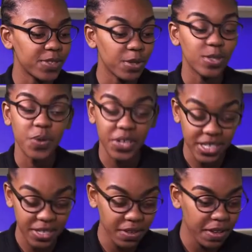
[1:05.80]

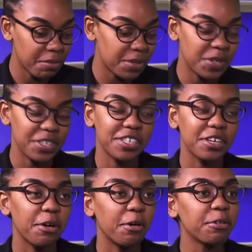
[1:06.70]
20, I'm a
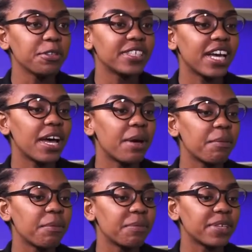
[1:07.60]
20-year-old.
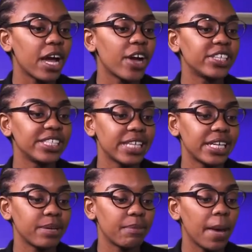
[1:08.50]
I'm currently
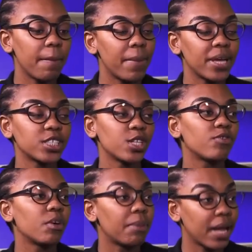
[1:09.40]
studying my Bachelor of
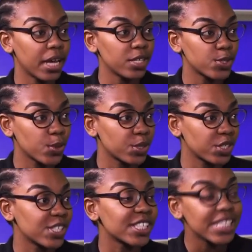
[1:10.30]
Applied
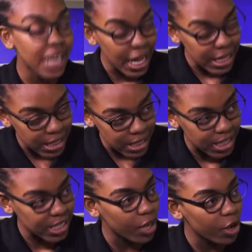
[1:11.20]
Social Sciences
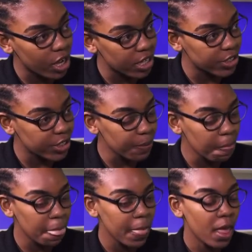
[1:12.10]
Psychology.
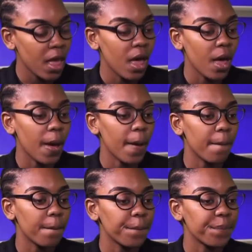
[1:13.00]

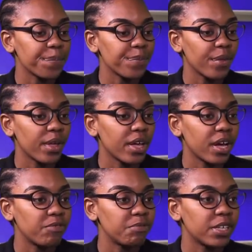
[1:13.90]

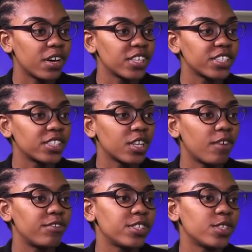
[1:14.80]
I've been asked
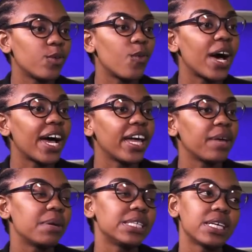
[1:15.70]
often why
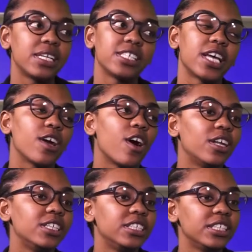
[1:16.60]
am I studying
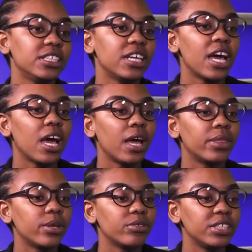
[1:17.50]
psychology, and
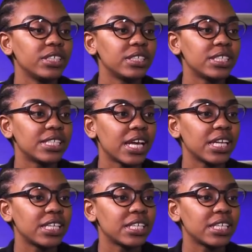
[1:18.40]
the reason is that